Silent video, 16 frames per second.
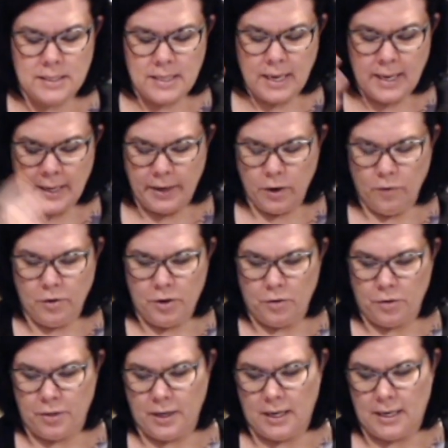It's taking over
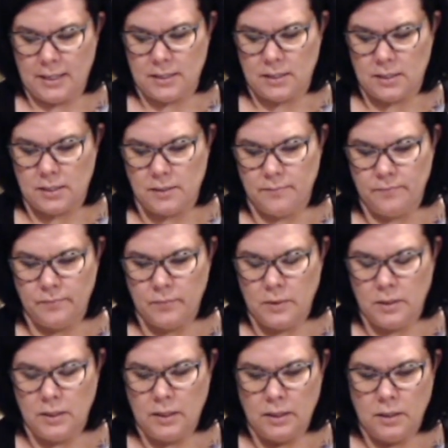your thoughts.
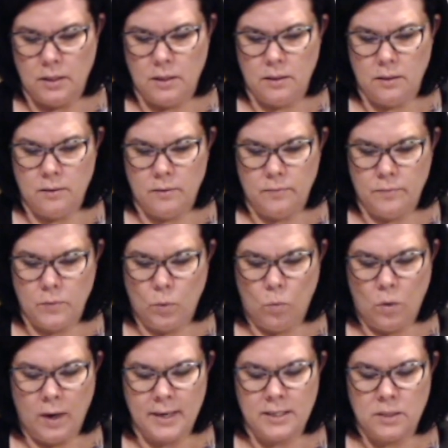
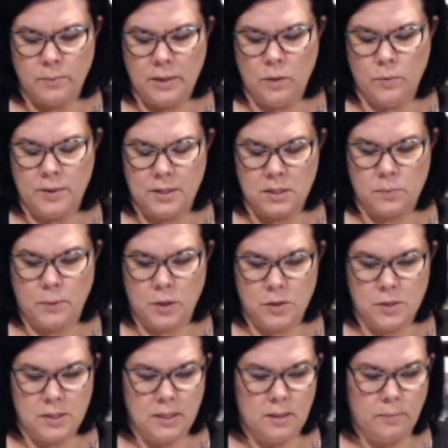Wanting to be with this
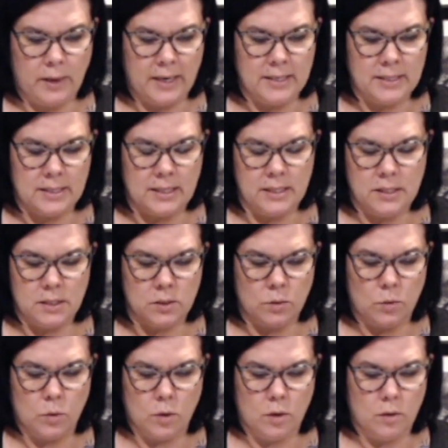person, Pisces,
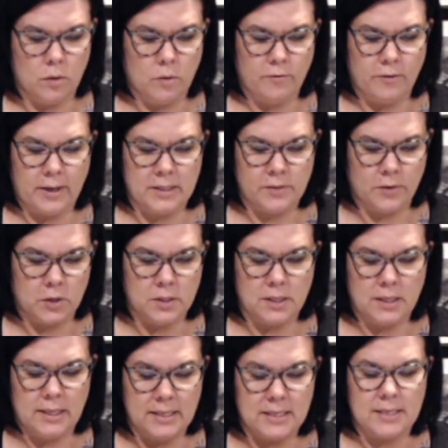or vice
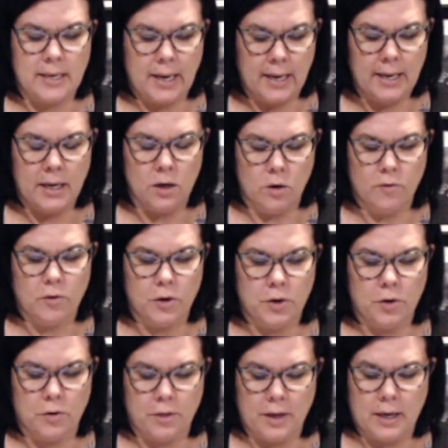versa, is taking over
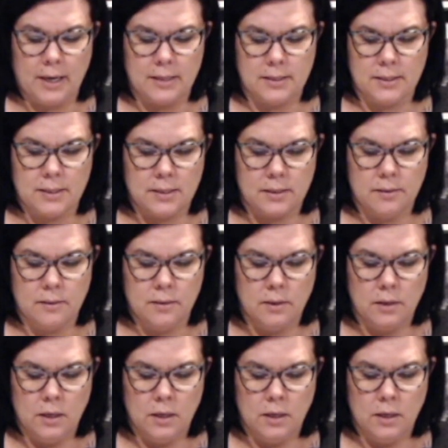your thoughts.